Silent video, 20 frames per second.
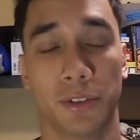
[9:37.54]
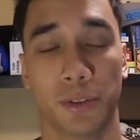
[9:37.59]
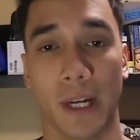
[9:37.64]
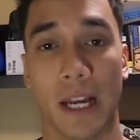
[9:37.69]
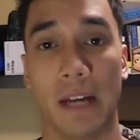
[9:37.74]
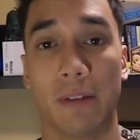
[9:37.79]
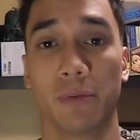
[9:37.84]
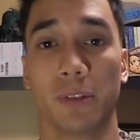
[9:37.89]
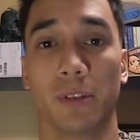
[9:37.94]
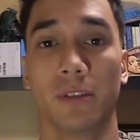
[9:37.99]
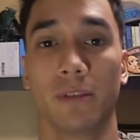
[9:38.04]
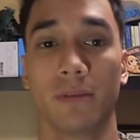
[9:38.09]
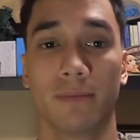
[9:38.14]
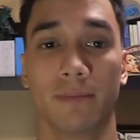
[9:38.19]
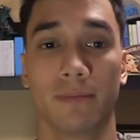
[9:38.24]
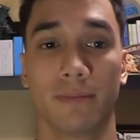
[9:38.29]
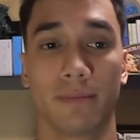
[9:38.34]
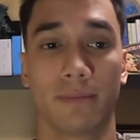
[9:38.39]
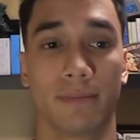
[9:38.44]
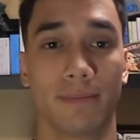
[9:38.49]

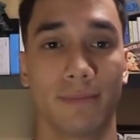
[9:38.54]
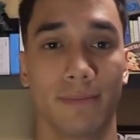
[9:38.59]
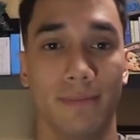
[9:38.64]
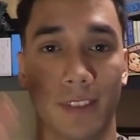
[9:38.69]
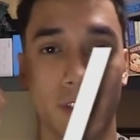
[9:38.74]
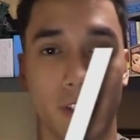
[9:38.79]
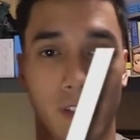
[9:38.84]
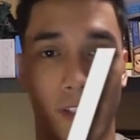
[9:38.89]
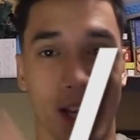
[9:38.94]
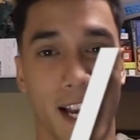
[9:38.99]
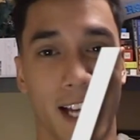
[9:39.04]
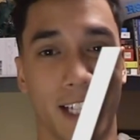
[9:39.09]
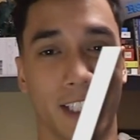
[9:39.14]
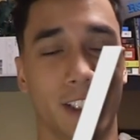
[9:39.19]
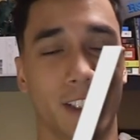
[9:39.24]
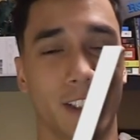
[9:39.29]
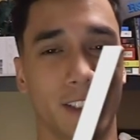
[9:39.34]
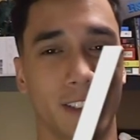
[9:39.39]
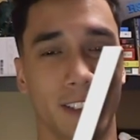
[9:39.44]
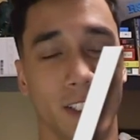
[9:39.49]

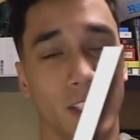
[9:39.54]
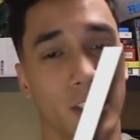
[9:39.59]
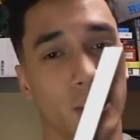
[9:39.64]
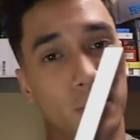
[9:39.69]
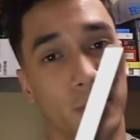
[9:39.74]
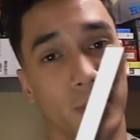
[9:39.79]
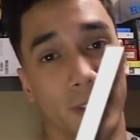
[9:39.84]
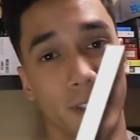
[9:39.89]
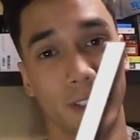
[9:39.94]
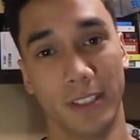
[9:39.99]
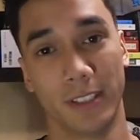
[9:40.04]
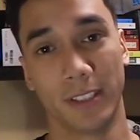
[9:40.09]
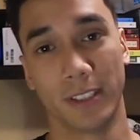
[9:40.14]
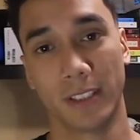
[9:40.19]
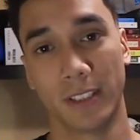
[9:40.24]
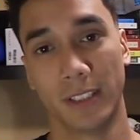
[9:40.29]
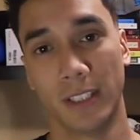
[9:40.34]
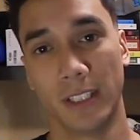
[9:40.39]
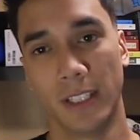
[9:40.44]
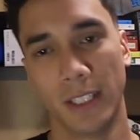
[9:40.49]
Travel/experience.
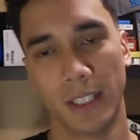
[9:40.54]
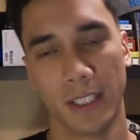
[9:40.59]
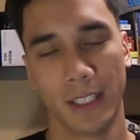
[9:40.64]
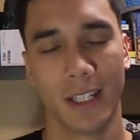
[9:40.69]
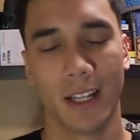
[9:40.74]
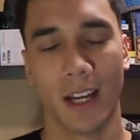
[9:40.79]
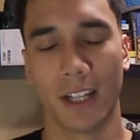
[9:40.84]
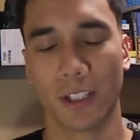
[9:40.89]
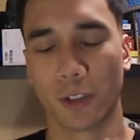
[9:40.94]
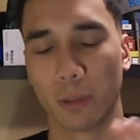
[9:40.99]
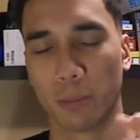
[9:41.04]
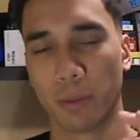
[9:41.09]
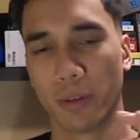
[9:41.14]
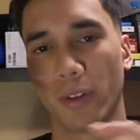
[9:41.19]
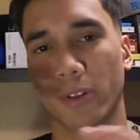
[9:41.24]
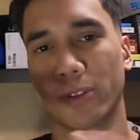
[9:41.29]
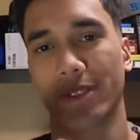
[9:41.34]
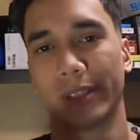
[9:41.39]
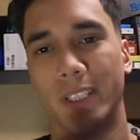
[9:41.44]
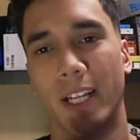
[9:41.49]
I sort of put
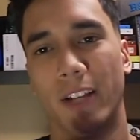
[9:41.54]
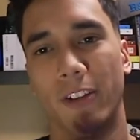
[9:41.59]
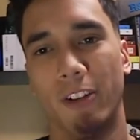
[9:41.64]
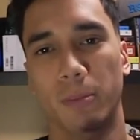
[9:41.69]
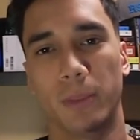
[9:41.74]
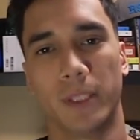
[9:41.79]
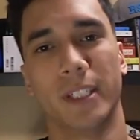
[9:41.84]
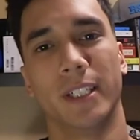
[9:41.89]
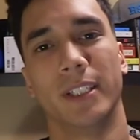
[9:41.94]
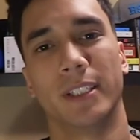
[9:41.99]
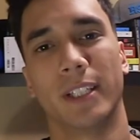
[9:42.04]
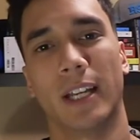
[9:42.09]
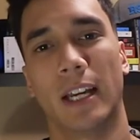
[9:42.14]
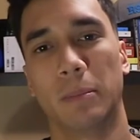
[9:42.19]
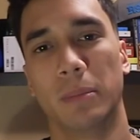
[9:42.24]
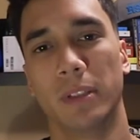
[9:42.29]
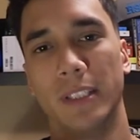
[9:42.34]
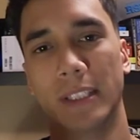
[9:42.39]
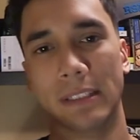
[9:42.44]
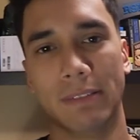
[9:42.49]
those together because I
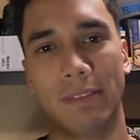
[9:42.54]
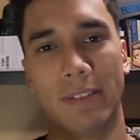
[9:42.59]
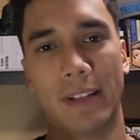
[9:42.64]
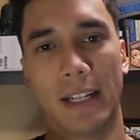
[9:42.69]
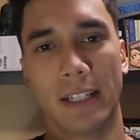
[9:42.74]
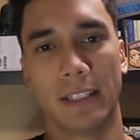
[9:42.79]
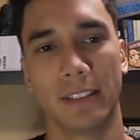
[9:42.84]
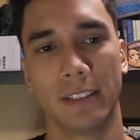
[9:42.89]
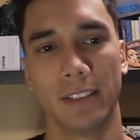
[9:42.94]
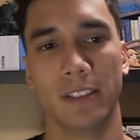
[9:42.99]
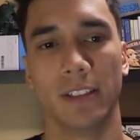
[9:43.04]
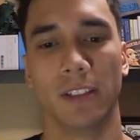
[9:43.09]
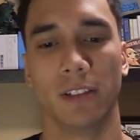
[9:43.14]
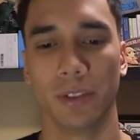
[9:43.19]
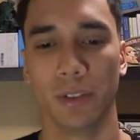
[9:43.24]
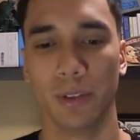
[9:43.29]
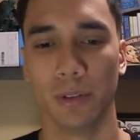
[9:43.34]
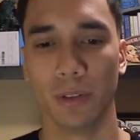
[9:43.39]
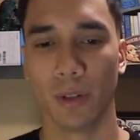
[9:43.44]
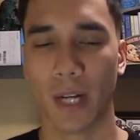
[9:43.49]
believe that, you
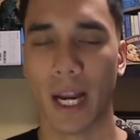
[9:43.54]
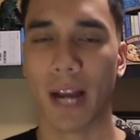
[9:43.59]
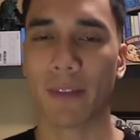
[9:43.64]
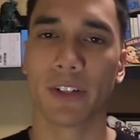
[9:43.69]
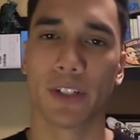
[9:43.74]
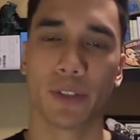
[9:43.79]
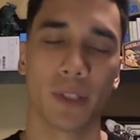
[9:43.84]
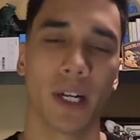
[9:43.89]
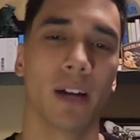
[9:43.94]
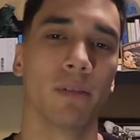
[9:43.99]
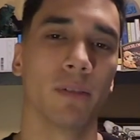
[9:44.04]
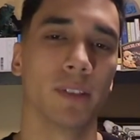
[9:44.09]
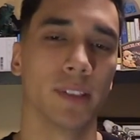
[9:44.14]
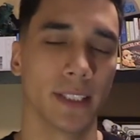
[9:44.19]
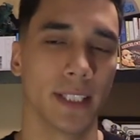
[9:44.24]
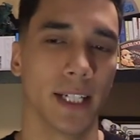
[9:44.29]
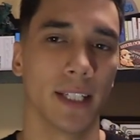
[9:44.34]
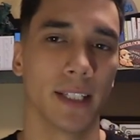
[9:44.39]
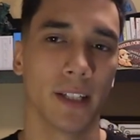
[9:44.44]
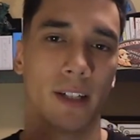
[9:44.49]
don't have to travel to
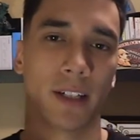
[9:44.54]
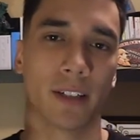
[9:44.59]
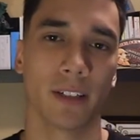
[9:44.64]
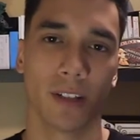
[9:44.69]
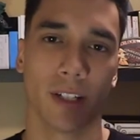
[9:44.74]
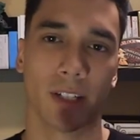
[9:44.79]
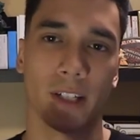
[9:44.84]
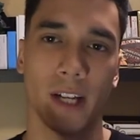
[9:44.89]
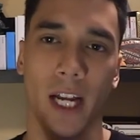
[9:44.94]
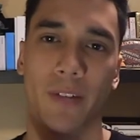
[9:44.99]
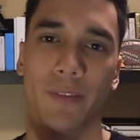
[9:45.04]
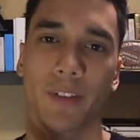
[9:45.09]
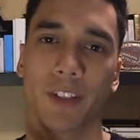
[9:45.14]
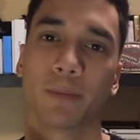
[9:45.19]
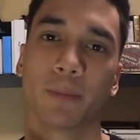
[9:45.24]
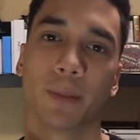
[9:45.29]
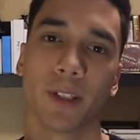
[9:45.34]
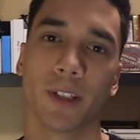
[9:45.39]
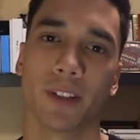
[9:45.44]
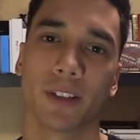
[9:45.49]
get that kind of
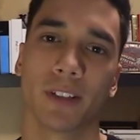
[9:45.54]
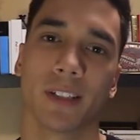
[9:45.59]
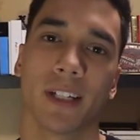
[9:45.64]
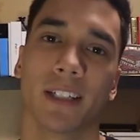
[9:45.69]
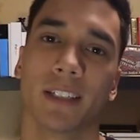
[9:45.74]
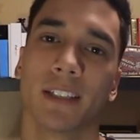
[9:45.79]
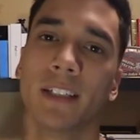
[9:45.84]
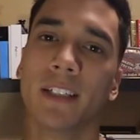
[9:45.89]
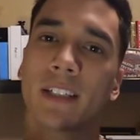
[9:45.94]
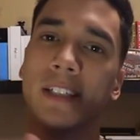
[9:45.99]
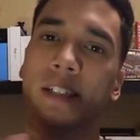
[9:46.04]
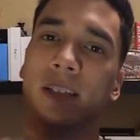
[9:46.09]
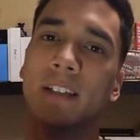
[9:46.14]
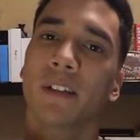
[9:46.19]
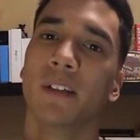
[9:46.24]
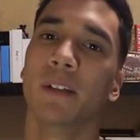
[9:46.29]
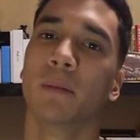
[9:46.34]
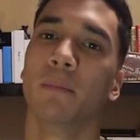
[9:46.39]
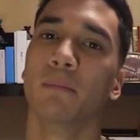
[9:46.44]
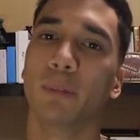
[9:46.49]
experience that
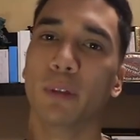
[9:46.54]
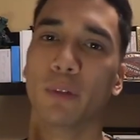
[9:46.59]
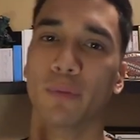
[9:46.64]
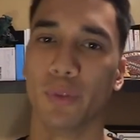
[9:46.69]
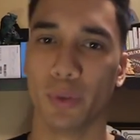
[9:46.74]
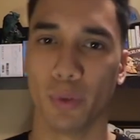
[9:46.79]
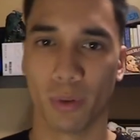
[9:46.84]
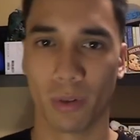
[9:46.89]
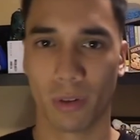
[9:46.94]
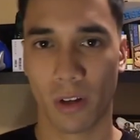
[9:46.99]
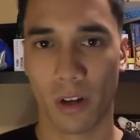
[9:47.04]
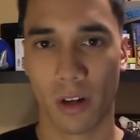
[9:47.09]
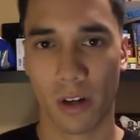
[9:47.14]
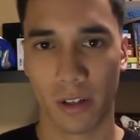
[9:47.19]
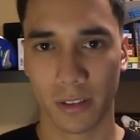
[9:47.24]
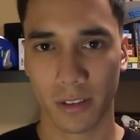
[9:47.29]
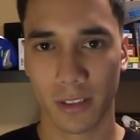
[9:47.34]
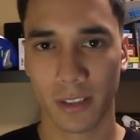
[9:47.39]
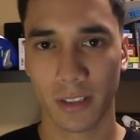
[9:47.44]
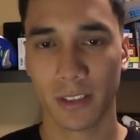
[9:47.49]
moves you
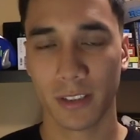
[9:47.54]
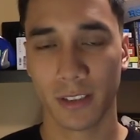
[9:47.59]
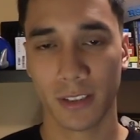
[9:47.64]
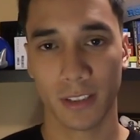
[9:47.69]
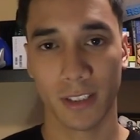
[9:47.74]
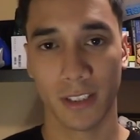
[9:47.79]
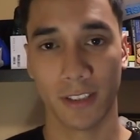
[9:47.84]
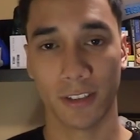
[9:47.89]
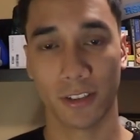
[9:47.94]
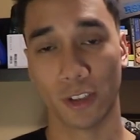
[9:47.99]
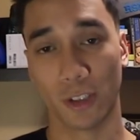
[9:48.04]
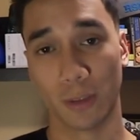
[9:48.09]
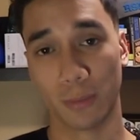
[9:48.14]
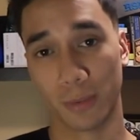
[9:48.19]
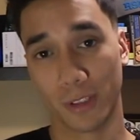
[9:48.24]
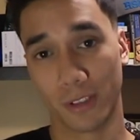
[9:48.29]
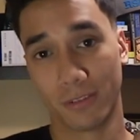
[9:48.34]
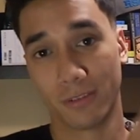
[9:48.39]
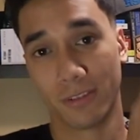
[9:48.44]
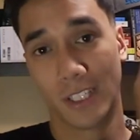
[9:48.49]
along in
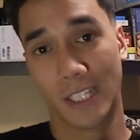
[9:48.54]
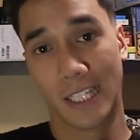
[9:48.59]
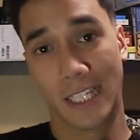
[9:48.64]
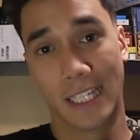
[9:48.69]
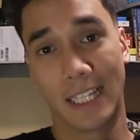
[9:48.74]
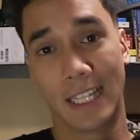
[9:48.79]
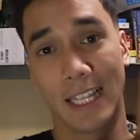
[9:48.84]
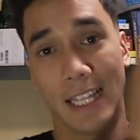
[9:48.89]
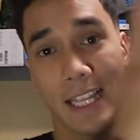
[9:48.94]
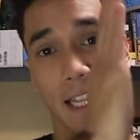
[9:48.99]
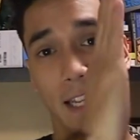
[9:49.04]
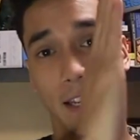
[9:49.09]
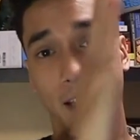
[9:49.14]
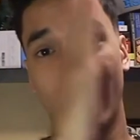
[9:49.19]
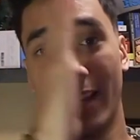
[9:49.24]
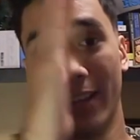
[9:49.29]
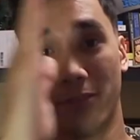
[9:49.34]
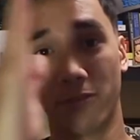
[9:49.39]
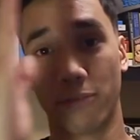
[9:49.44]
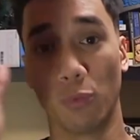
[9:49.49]
terms of
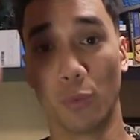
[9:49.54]
life